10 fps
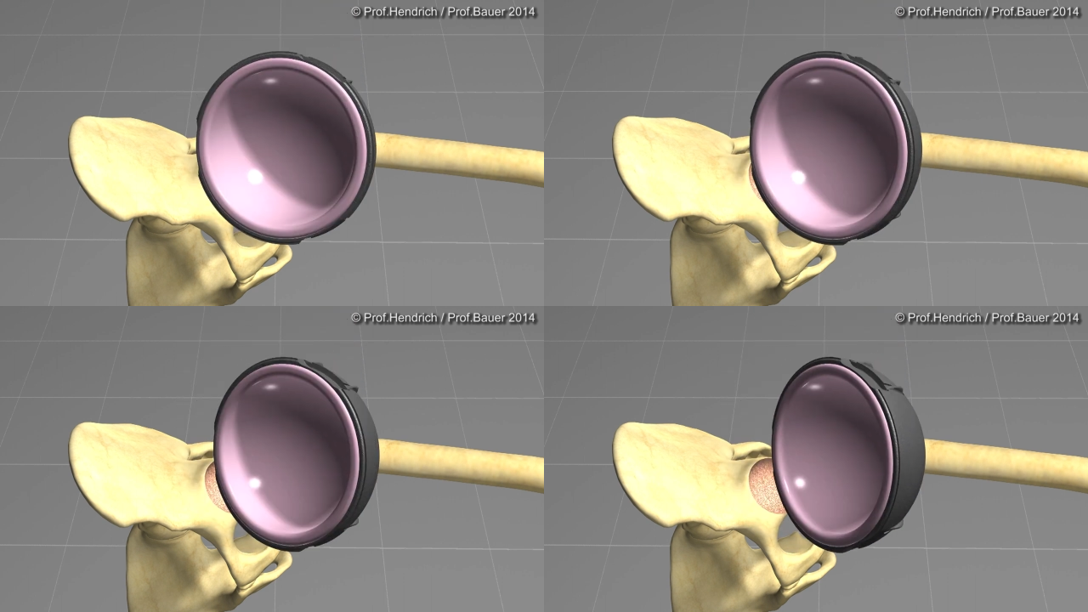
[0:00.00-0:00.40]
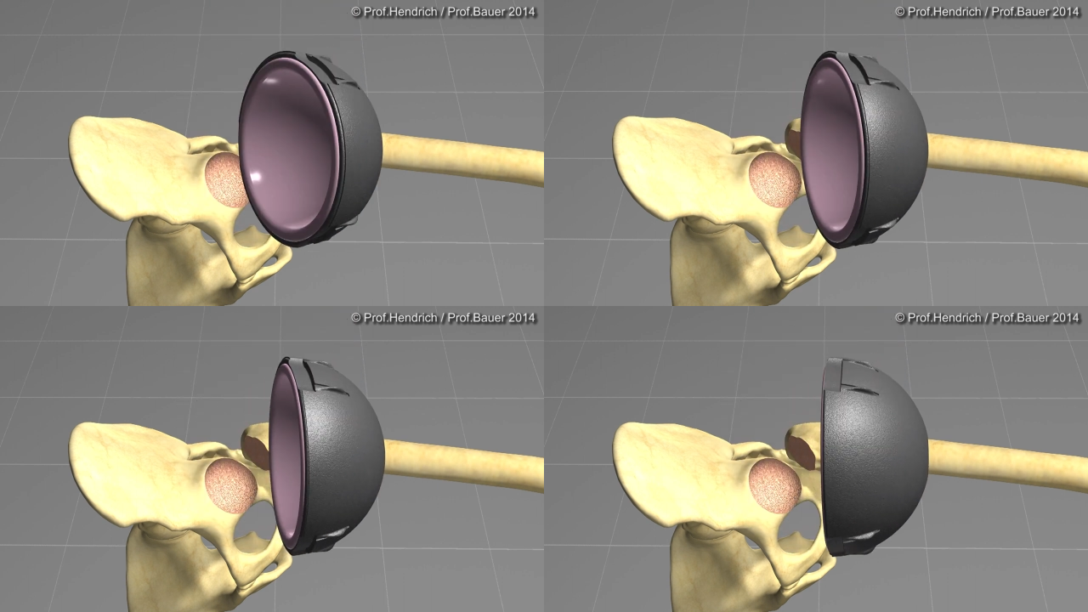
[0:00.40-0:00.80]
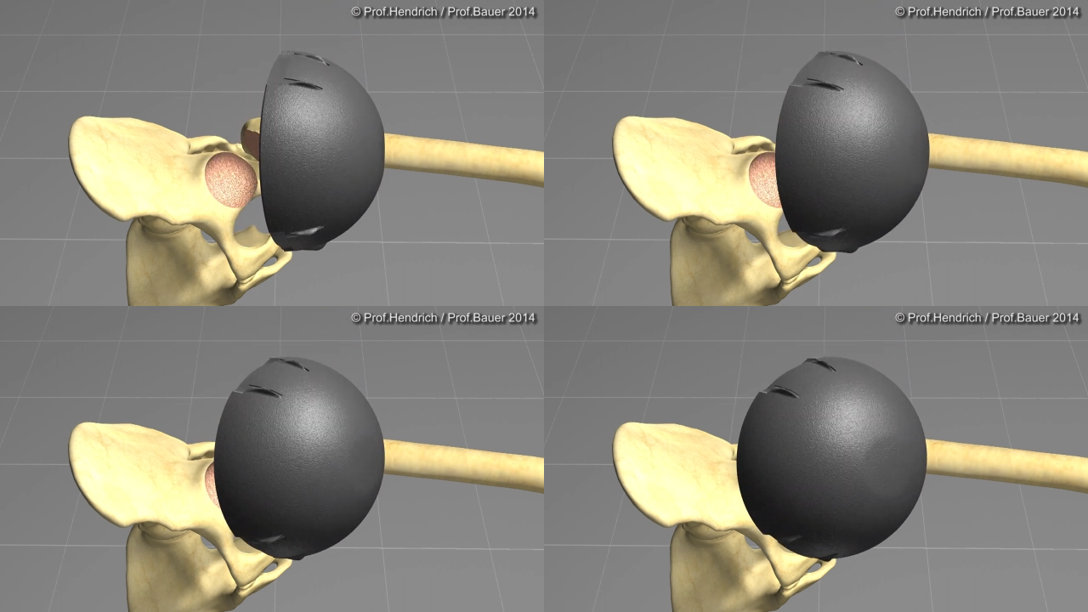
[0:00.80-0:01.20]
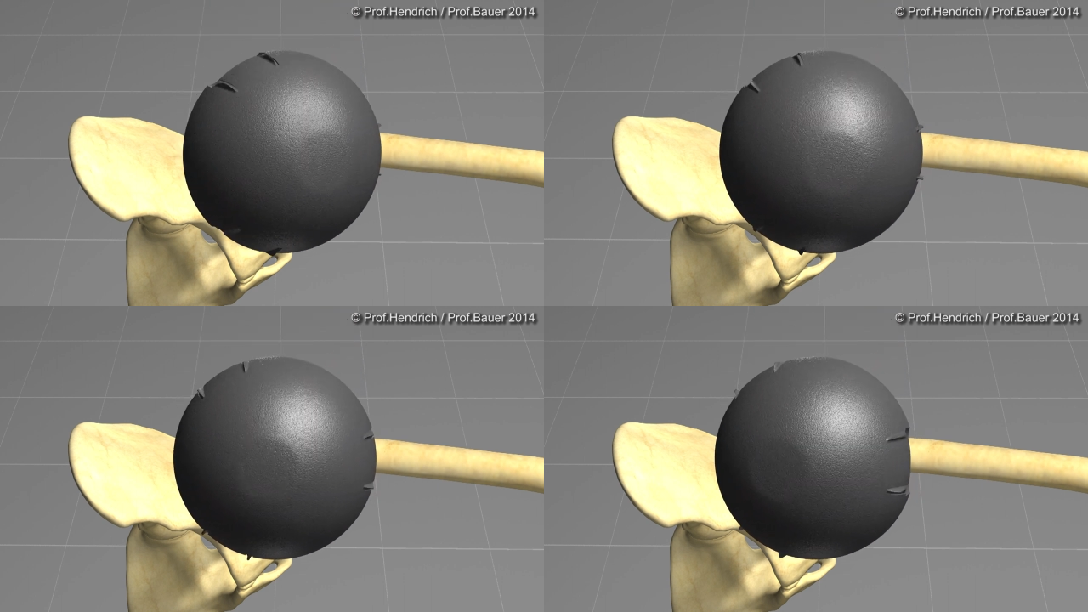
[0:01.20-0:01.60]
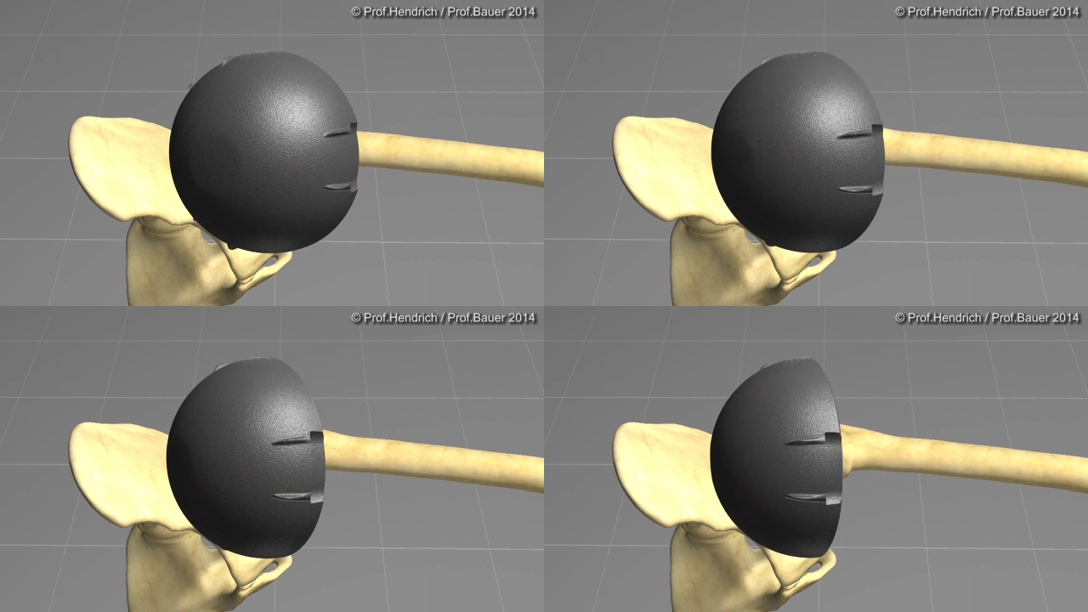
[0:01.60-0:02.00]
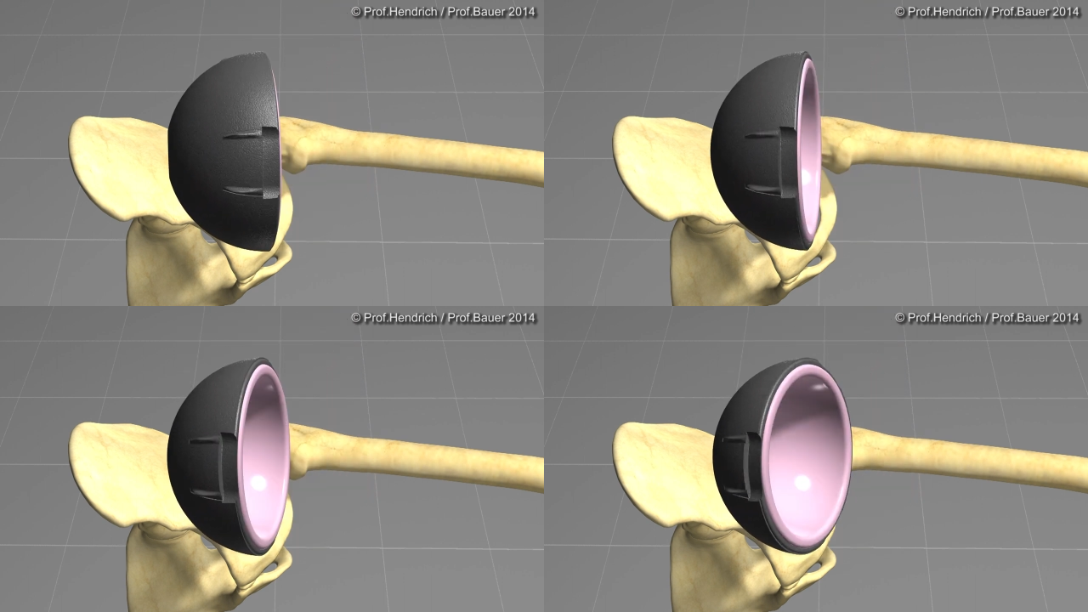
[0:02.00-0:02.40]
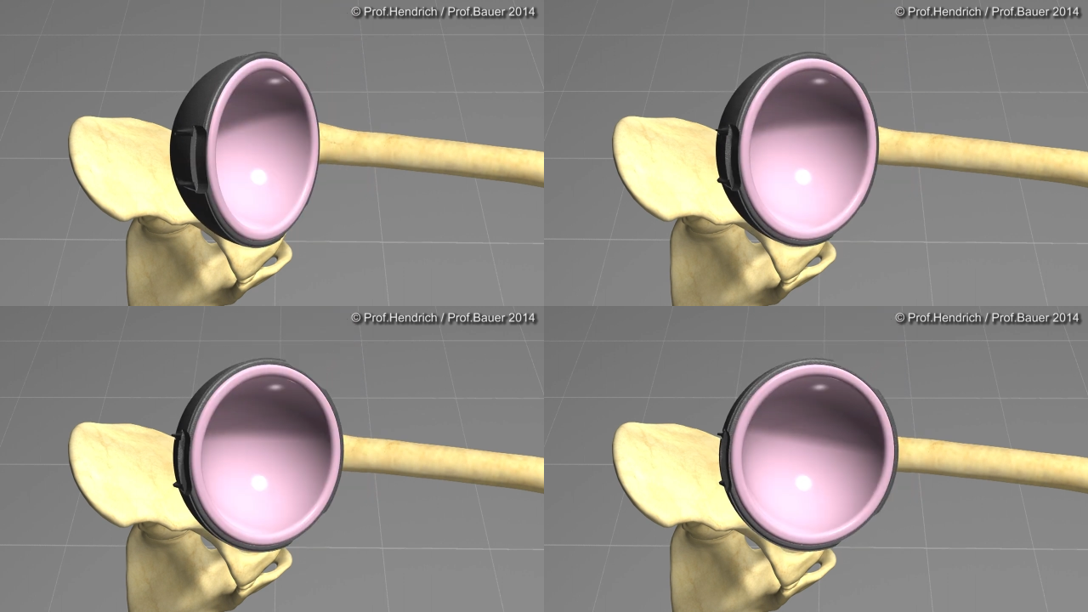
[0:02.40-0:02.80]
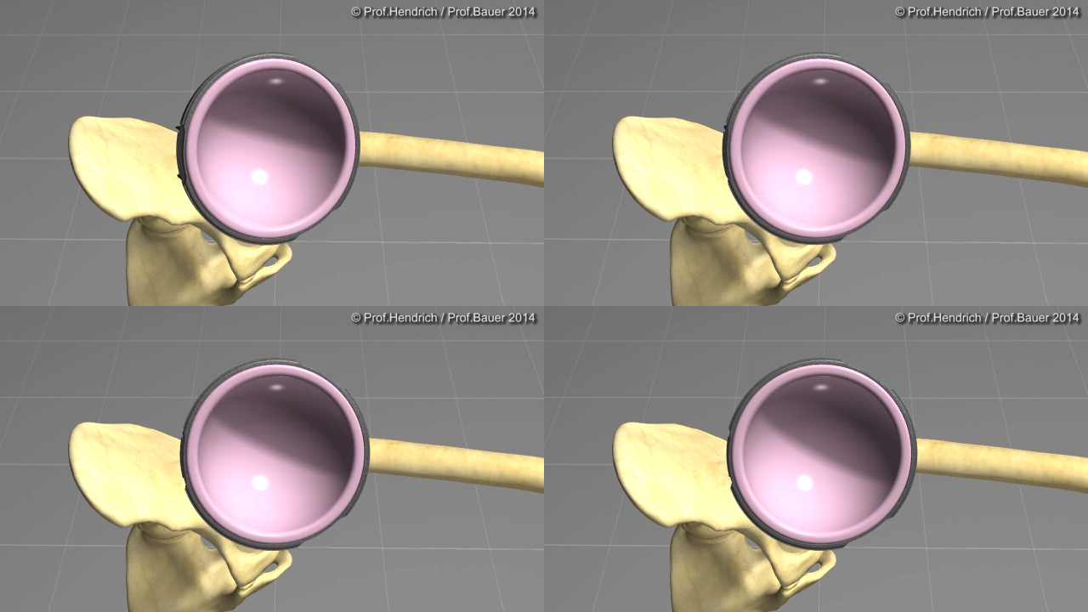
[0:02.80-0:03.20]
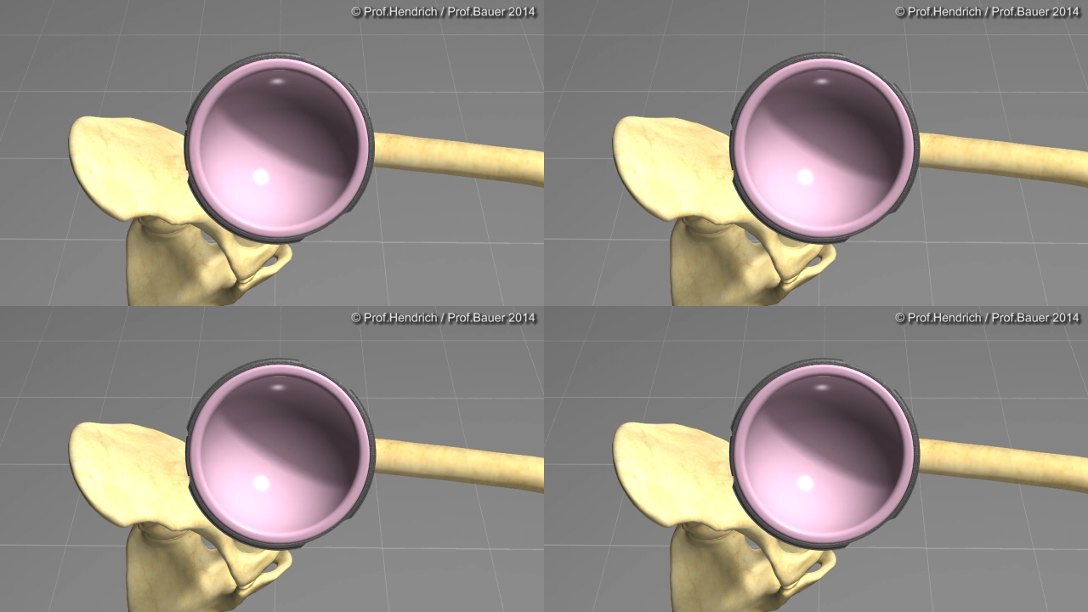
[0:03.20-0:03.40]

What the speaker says: Nobody's mouth can be seen.